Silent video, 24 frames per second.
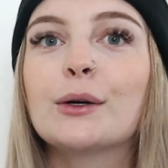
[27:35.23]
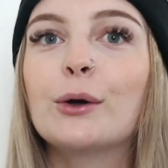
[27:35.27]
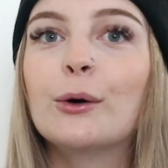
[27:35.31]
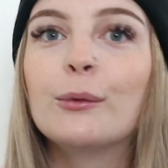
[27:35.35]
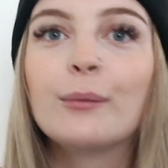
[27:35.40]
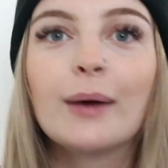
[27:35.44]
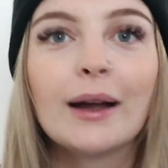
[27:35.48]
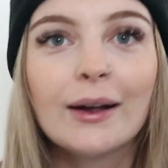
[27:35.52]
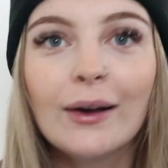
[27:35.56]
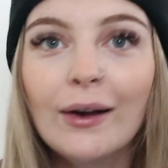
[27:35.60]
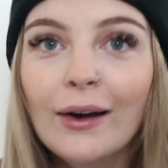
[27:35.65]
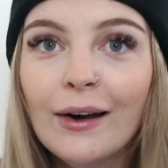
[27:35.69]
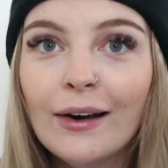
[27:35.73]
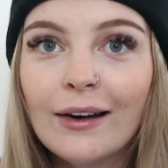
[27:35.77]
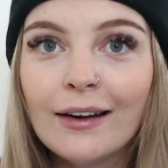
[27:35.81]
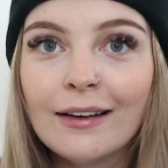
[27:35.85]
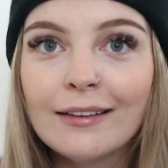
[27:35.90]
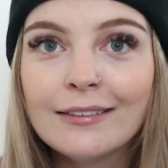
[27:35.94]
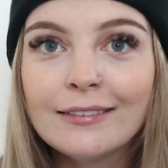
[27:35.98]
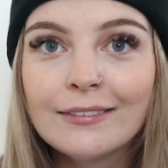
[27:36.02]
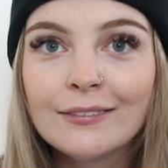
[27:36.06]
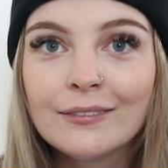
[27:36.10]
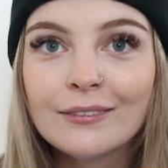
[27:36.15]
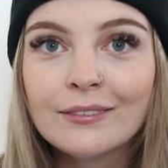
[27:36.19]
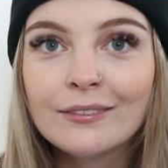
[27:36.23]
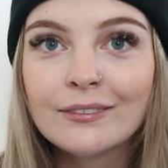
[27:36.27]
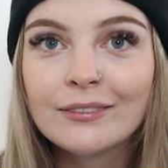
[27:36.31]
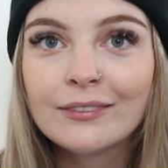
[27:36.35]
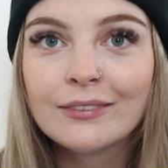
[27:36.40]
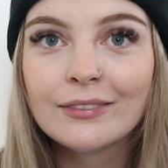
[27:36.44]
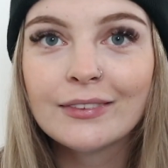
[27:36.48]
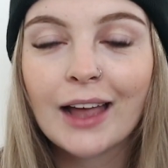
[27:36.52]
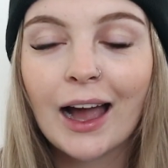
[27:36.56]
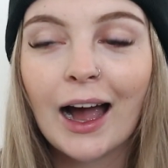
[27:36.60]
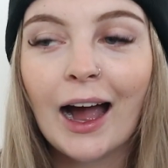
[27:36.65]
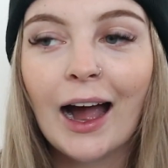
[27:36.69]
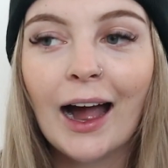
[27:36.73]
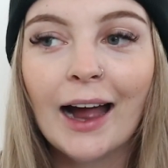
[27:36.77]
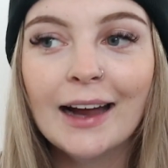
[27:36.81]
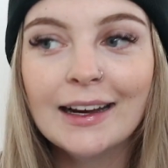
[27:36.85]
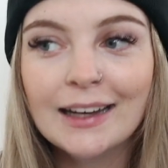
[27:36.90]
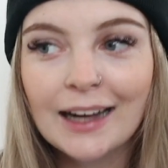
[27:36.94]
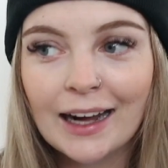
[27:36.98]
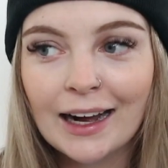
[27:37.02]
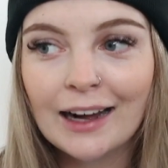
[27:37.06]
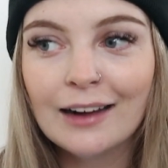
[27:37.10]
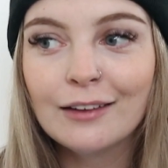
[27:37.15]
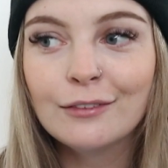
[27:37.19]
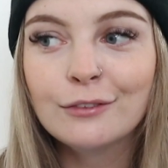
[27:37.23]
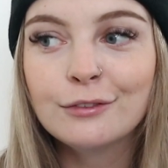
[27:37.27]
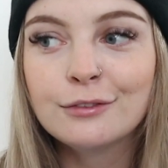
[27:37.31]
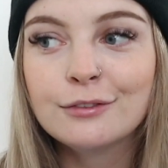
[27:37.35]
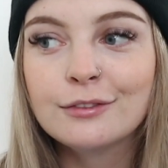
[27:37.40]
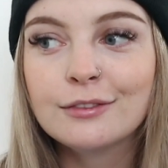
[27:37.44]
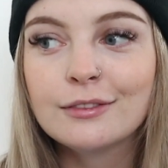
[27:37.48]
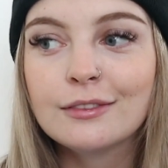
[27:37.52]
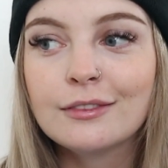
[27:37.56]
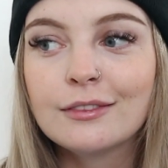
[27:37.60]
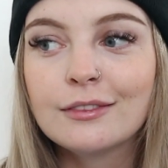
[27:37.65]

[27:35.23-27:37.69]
oh my God, I have